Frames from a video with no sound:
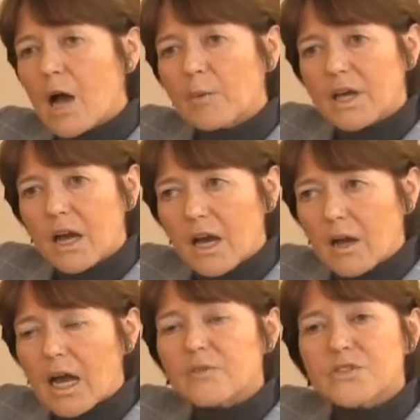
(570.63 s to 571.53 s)
and we
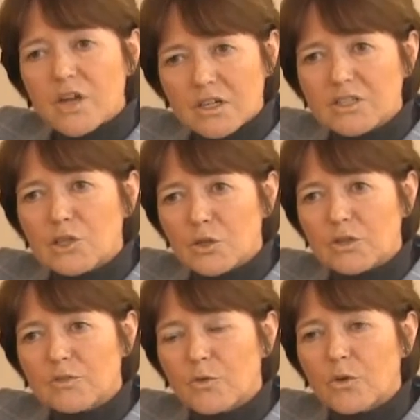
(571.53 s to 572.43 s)
have started to
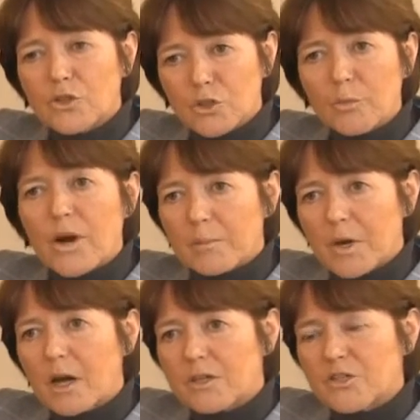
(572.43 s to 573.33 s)
look for new
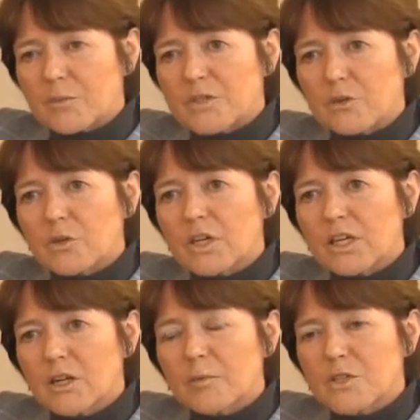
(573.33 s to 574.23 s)
brand partnerships, so
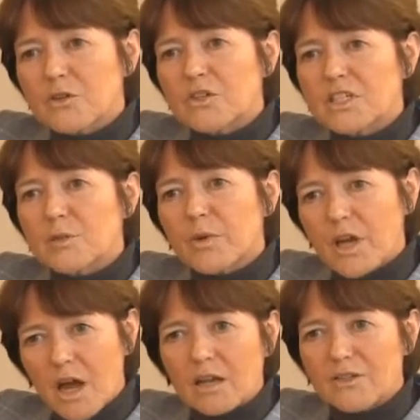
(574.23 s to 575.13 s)
looking at opportunities to
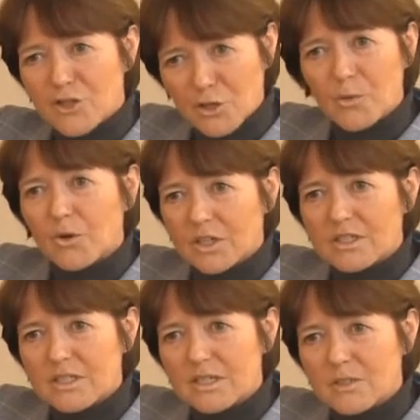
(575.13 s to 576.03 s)
bring Ireland to new
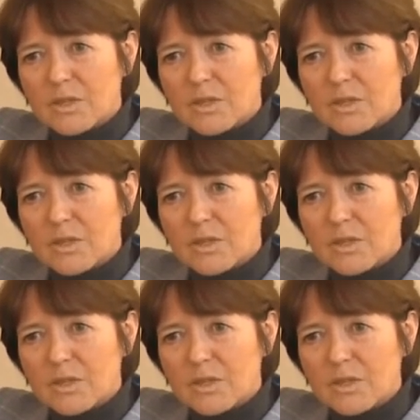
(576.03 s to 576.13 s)
audiences.